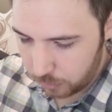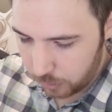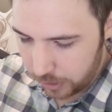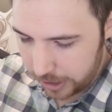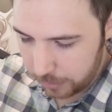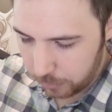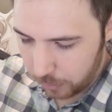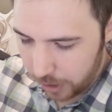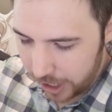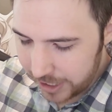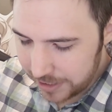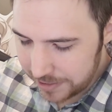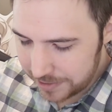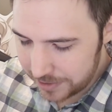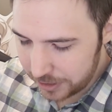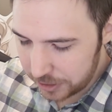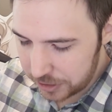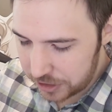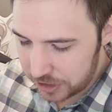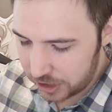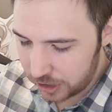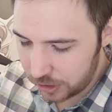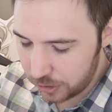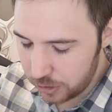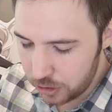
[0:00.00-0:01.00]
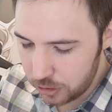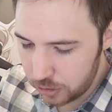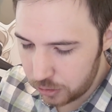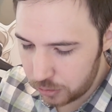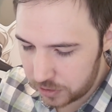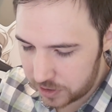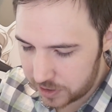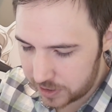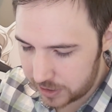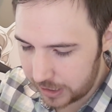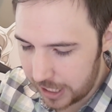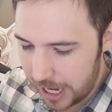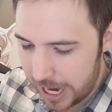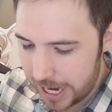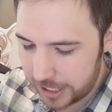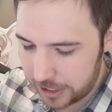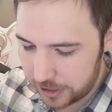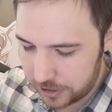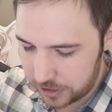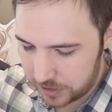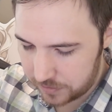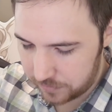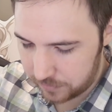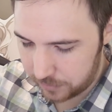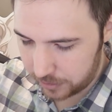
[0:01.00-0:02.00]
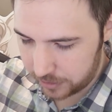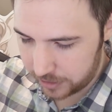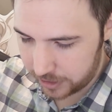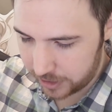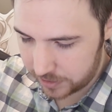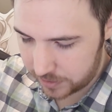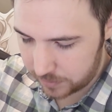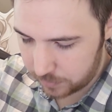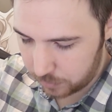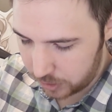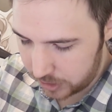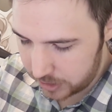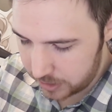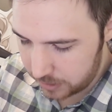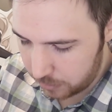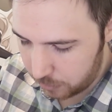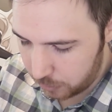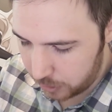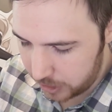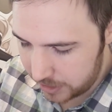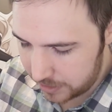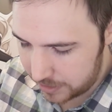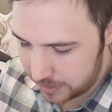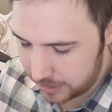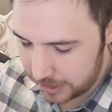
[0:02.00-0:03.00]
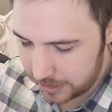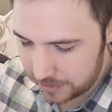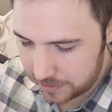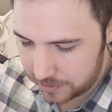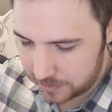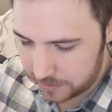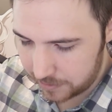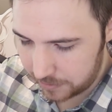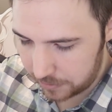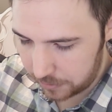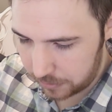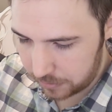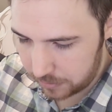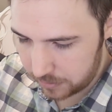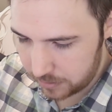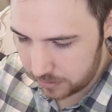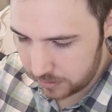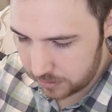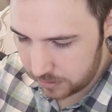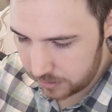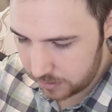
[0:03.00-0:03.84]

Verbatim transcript: Wait, why is there two sliders for this? What what does this do?